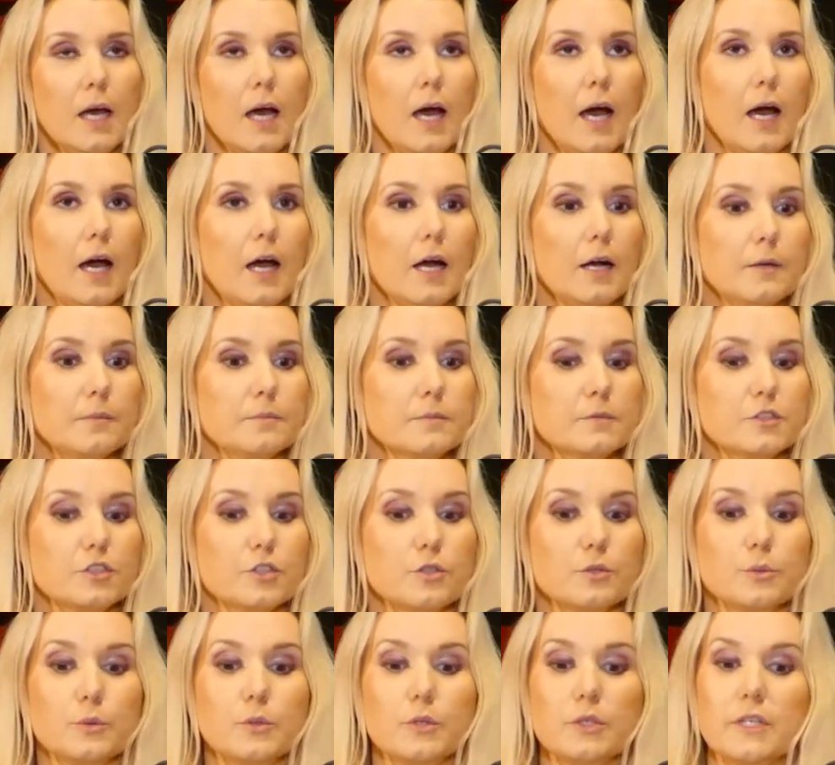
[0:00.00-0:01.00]

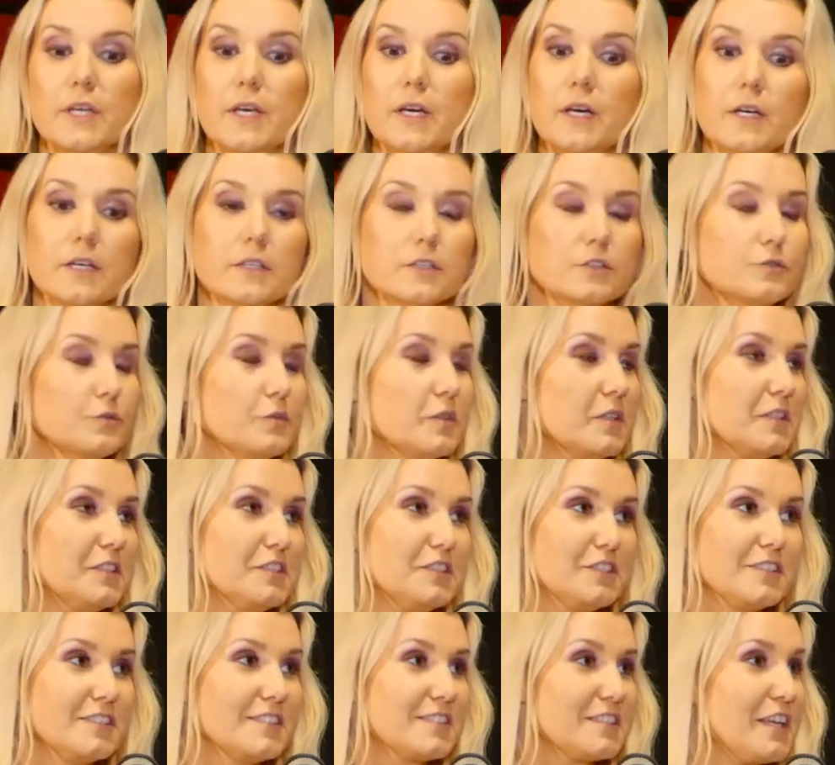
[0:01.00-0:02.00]
It's really
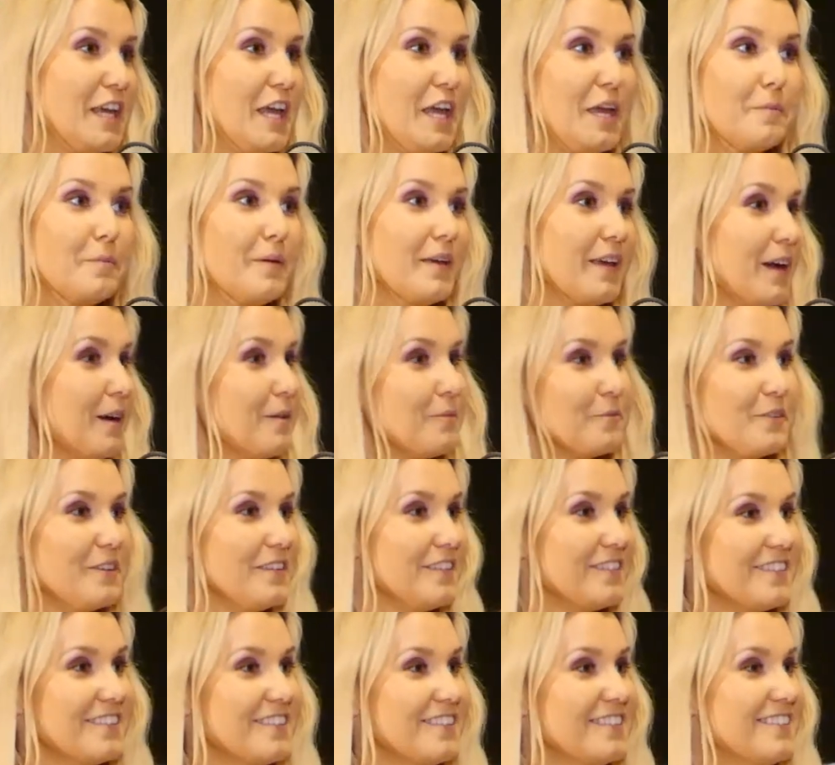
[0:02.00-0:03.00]
just keeping up
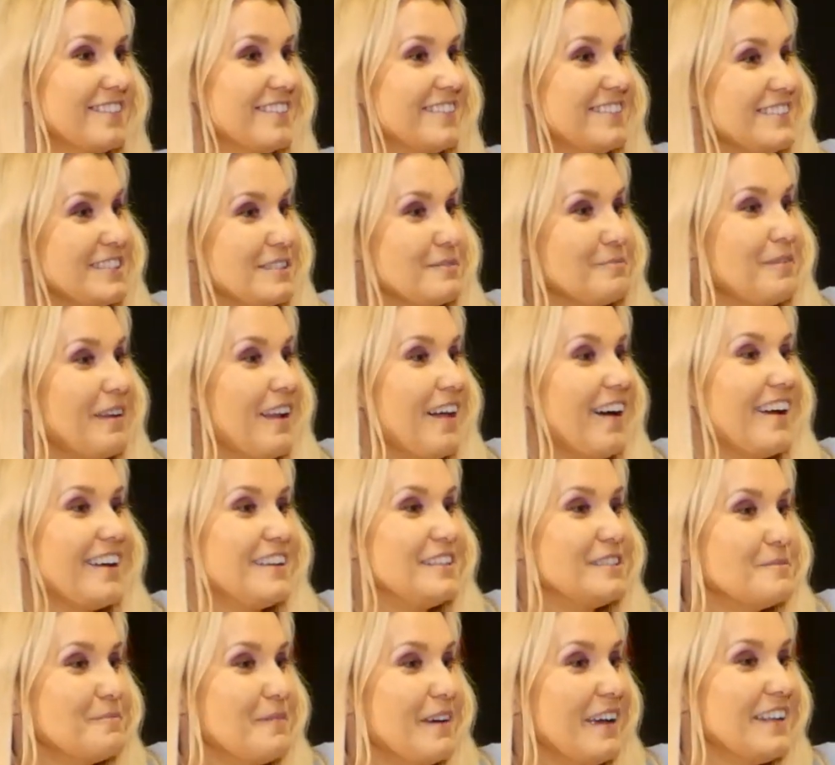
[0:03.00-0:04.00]
with supply
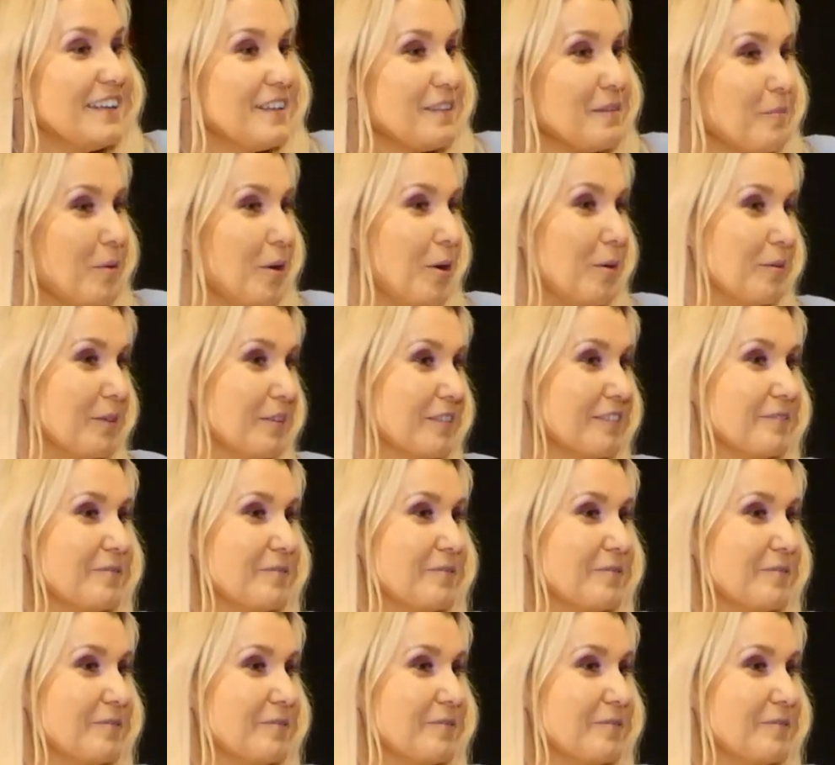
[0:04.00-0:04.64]
and demand at the moment.